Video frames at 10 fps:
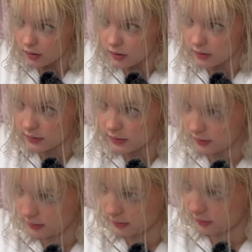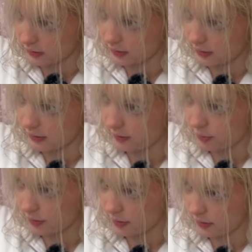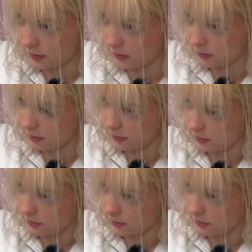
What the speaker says: This isn't the end product.